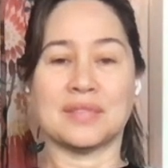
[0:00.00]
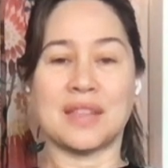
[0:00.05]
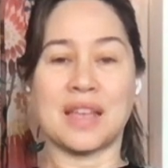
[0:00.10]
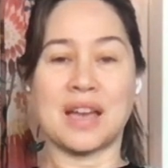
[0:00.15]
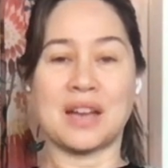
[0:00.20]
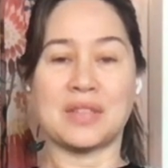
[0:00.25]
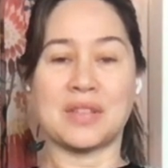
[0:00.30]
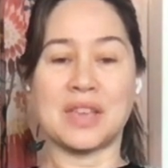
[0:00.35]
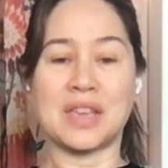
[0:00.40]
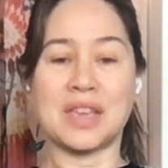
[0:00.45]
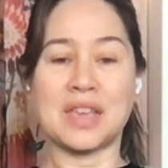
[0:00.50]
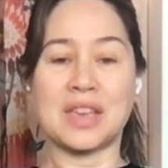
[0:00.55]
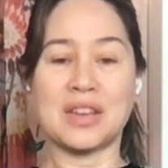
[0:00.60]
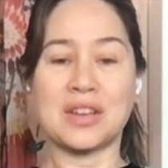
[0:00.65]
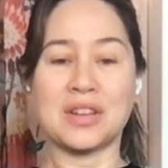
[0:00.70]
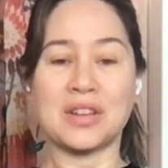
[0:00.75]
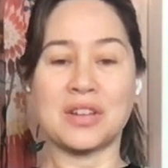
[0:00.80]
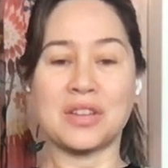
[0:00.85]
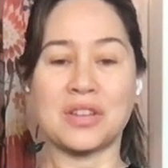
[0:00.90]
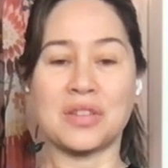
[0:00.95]
Now,
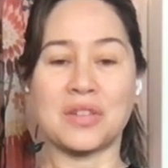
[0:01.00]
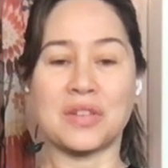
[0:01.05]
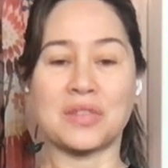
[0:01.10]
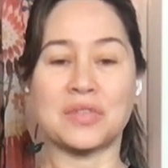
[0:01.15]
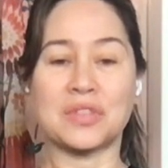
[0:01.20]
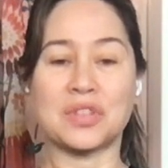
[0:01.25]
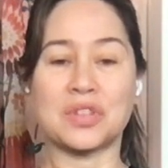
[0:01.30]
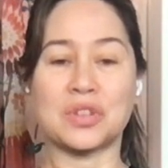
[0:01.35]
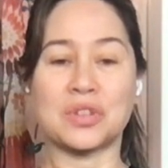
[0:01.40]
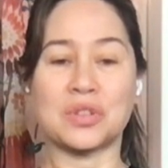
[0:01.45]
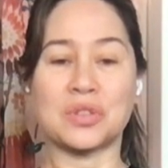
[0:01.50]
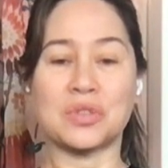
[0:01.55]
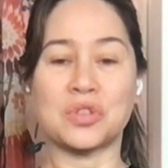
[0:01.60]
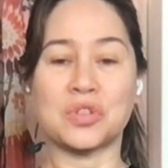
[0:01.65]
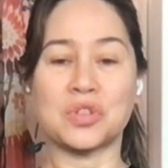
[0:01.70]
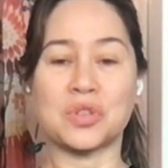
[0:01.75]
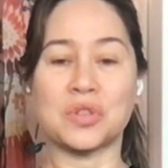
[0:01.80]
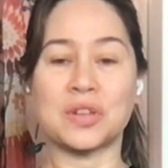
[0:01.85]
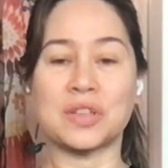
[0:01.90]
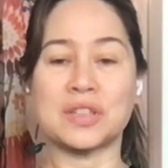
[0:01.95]
here you have two
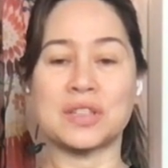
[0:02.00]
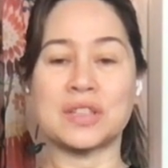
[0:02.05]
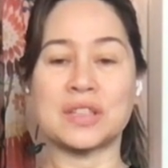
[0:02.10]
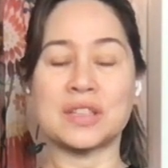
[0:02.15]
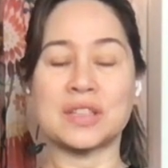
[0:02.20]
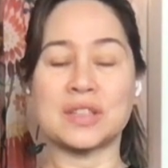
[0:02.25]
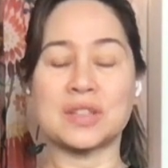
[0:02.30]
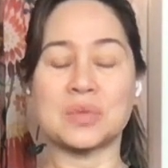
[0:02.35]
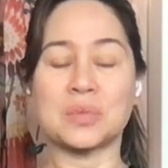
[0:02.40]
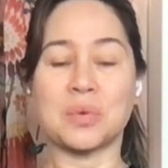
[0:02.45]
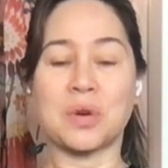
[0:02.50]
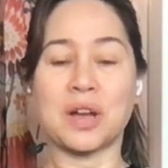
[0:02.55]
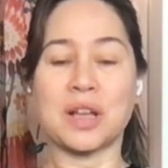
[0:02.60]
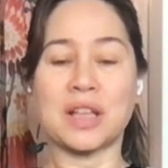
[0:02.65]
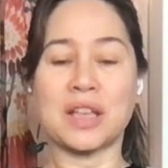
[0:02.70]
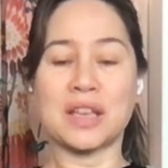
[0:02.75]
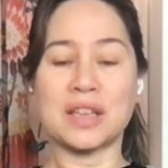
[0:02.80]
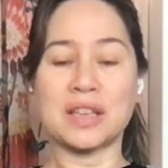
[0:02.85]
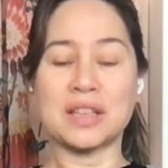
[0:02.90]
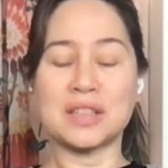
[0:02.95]
choices.
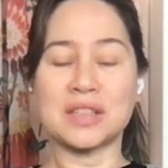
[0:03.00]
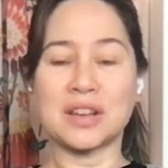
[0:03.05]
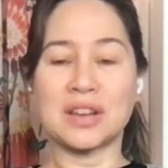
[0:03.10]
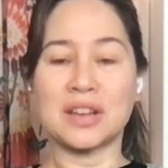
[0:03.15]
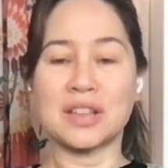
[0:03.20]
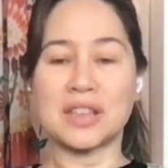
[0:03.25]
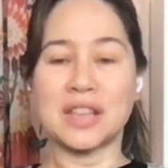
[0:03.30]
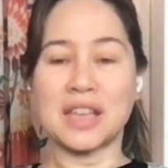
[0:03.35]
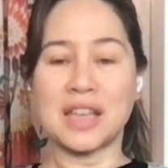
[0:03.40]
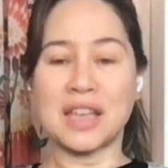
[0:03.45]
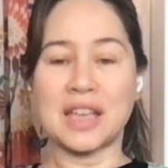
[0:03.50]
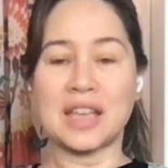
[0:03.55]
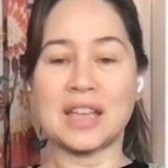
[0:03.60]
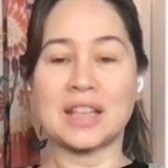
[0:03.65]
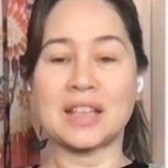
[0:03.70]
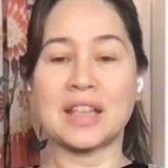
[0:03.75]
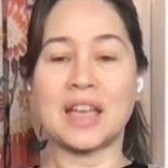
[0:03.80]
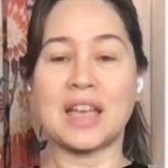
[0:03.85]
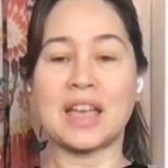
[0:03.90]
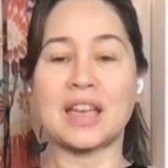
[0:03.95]
One is on the
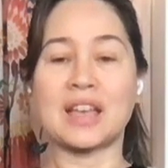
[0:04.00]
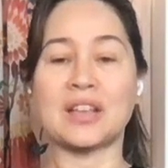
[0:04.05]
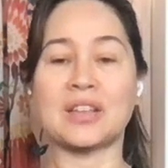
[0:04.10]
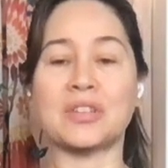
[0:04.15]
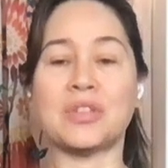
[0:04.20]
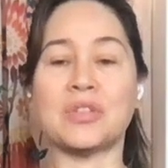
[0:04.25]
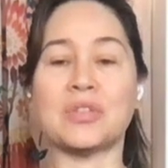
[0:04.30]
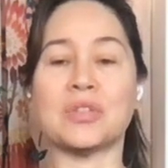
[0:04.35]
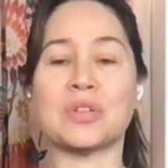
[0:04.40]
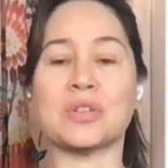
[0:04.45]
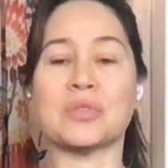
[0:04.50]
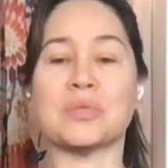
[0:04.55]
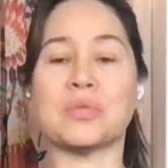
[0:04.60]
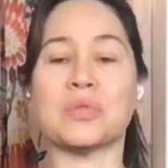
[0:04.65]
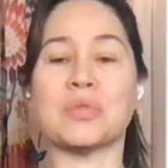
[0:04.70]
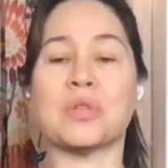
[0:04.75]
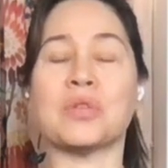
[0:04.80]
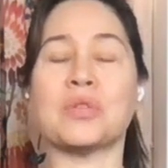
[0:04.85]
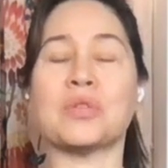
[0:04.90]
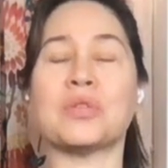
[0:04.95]
inhale, you can
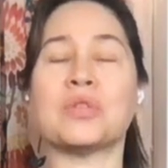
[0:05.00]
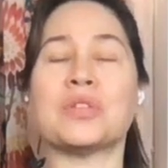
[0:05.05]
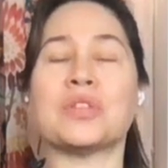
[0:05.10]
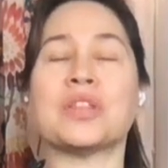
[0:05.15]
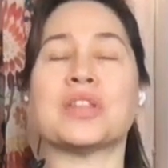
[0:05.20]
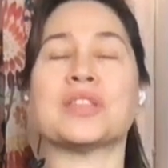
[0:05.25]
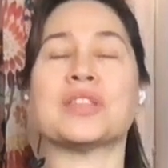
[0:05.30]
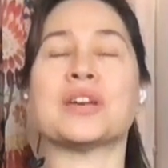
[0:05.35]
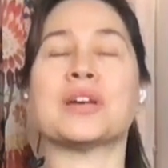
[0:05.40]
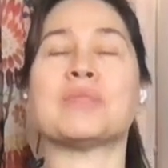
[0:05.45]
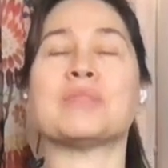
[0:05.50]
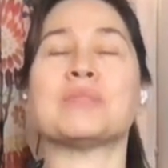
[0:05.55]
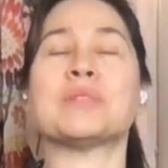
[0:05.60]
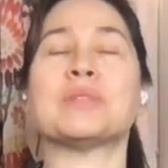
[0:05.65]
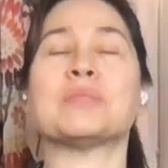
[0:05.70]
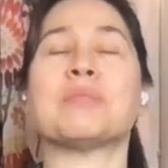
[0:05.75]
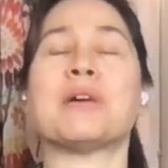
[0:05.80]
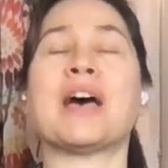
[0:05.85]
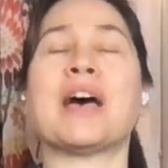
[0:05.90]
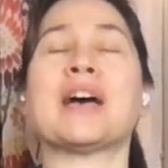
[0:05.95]
roll the
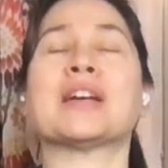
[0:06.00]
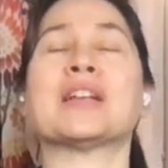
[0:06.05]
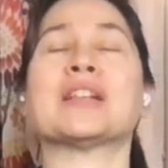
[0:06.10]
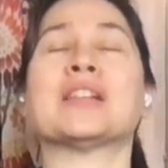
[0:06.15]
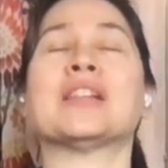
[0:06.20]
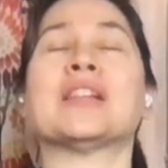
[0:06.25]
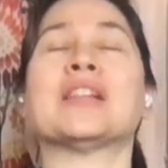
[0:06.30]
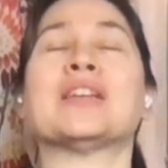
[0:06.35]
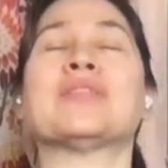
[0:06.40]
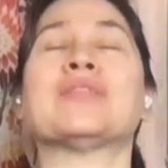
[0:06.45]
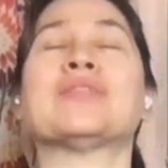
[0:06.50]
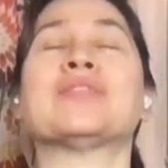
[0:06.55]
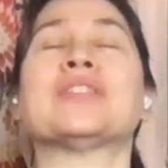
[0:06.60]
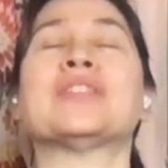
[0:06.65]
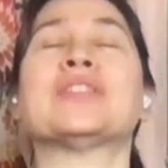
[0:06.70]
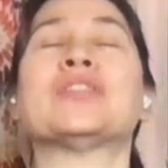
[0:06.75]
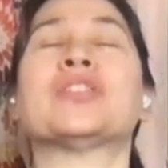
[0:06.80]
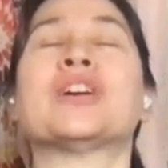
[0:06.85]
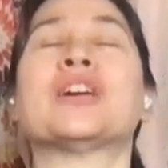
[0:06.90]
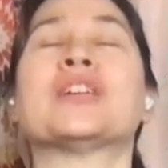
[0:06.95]
thumbs back, lift
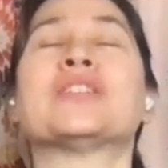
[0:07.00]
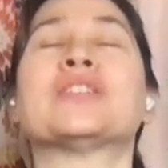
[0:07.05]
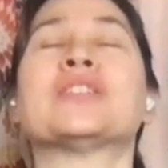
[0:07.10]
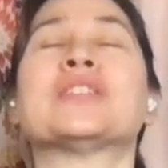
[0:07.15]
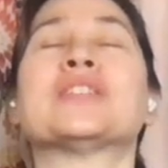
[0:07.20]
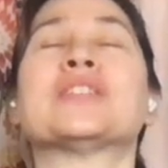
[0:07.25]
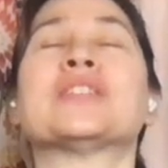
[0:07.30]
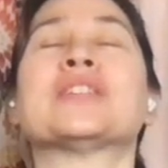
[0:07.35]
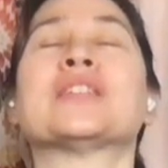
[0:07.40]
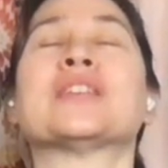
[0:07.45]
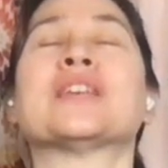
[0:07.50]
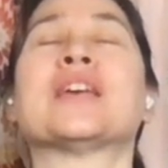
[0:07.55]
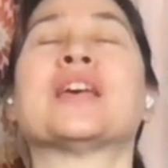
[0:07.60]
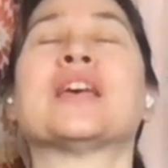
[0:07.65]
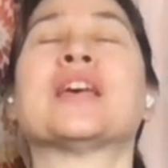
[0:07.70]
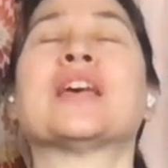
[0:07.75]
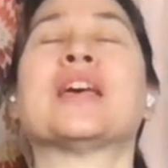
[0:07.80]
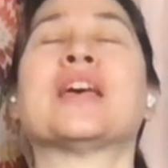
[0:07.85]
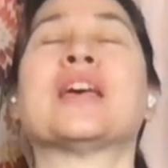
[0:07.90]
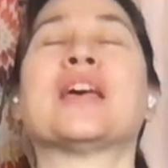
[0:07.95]
the chest.
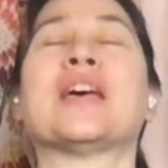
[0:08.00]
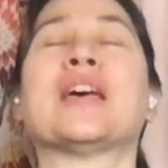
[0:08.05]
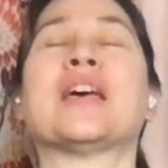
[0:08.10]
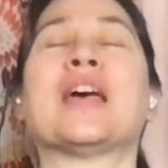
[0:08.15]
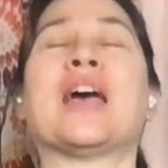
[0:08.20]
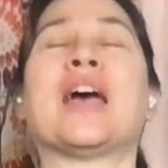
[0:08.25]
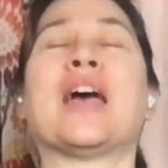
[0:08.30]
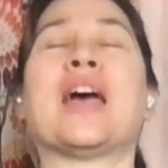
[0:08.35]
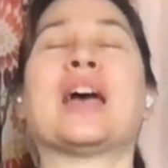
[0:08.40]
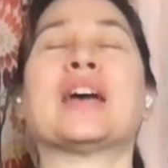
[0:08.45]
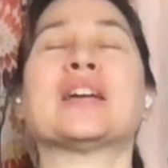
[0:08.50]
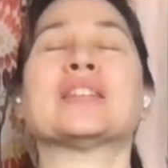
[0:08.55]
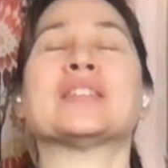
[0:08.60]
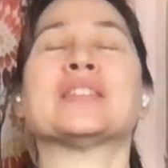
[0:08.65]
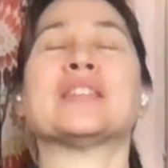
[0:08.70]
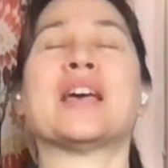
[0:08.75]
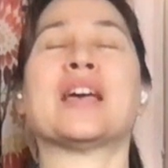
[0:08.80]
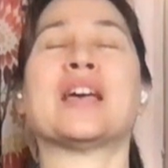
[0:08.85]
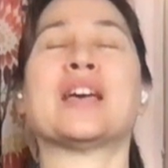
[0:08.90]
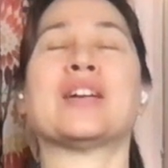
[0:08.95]

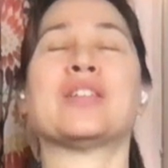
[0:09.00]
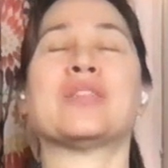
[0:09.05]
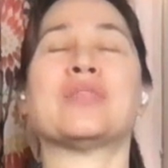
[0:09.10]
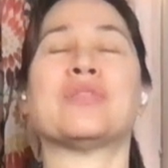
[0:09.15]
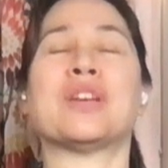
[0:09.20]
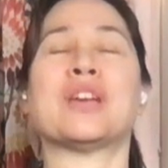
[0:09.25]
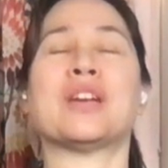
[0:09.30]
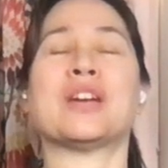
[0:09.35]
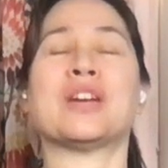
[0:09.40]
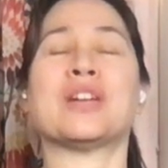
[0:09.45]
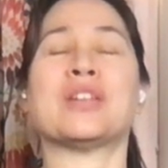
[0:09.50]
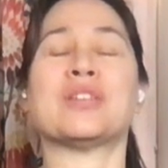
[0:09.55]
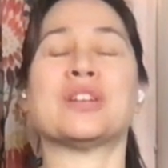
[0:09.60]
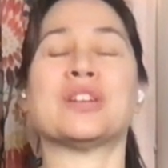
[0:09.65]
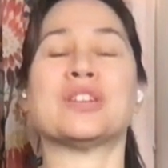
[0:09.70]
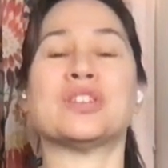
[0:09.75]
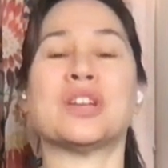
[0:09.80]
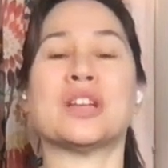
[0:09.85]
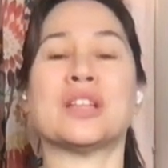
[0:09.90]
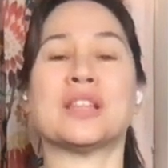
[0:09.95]
Exhale,
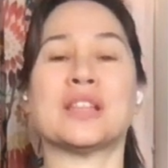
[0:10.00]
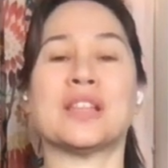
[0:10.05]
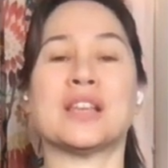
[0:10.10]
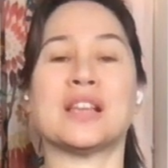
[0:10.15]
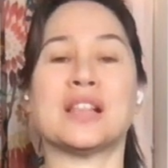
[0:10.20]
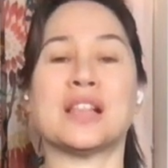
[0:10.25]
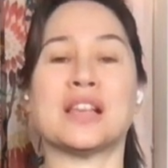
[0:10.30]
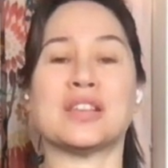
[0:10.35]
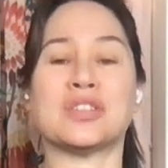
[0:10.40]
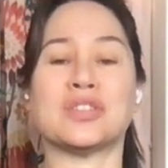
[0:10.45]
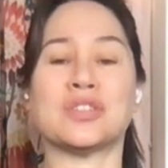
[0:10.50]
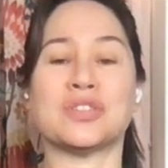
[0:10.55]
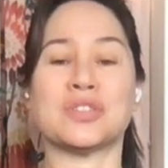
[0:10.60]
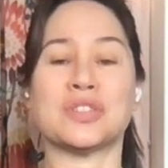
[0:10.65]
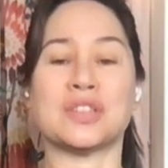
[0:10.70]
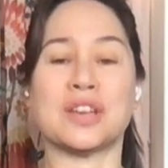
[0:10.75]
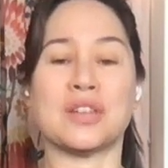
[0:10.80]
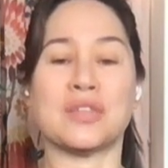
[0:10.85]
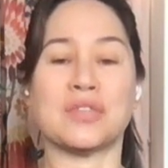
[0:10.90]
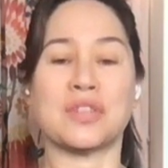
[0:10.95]
very gently let
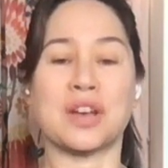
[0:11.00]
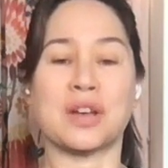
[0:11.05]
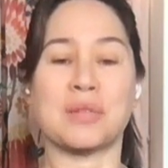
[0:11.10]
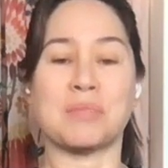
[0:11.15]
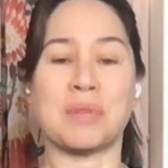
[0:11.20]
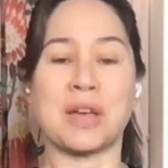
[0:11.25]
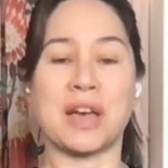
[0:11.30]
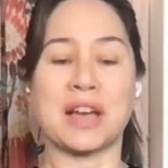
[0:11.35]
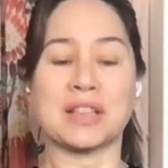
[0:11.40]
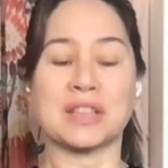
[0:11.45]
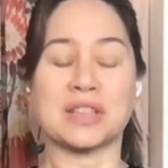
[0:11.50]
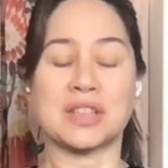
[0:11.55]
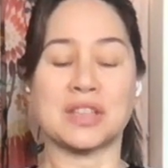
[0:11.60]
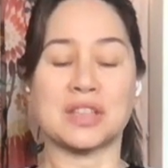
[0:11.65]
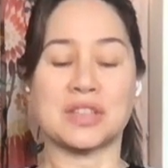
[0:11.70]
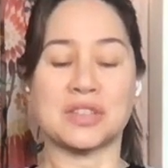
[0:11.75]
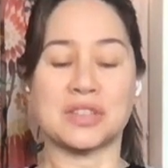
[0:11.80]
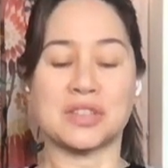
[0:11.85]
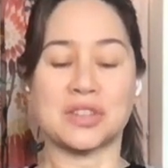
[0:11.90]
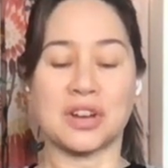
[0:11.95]
yourself come back to
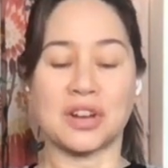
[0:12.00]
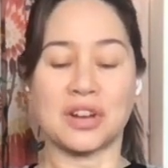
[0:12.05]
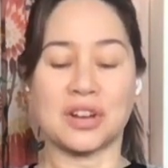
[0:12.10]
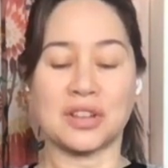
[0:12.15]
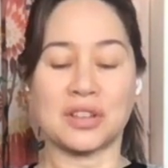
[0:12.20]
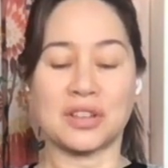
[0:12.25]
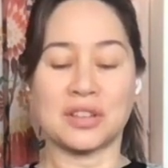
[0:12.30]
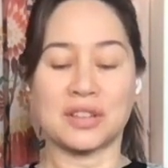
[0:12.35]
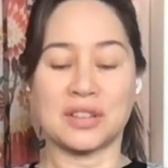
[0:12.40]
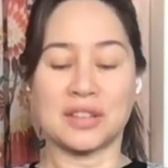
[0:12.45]
the start.